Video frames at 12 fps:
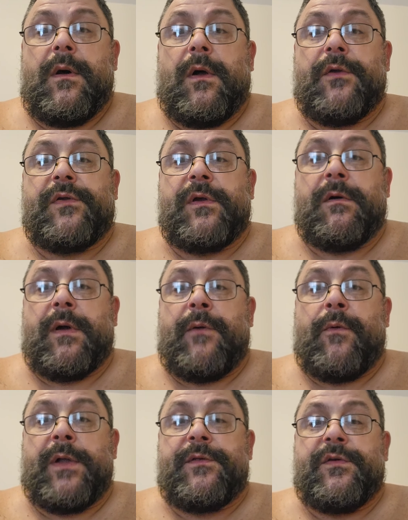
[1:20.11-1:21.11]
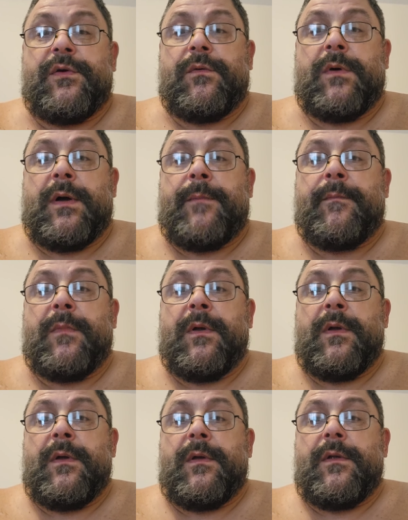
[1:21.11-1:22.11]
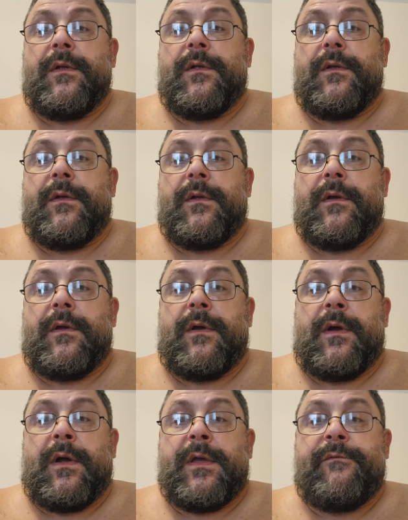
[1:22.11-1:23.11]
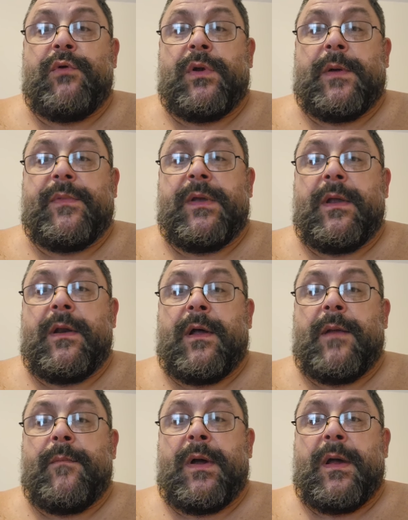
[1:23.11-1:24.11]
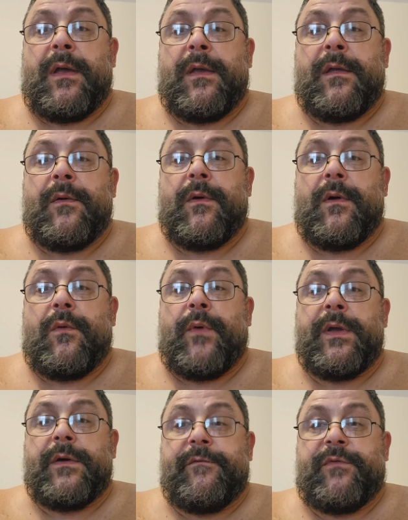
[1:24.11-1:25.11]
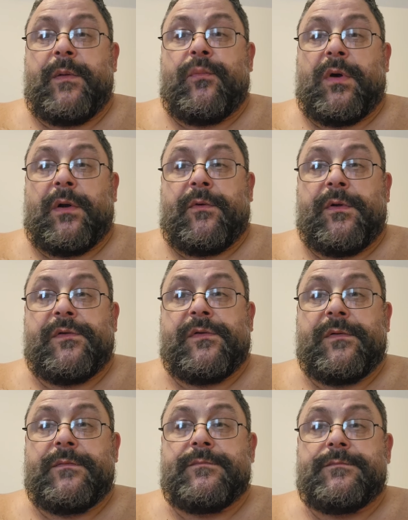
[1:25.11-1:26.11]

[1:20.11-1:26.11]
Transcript: Also, I want to um, uh, give you an update on my weightlifting progress.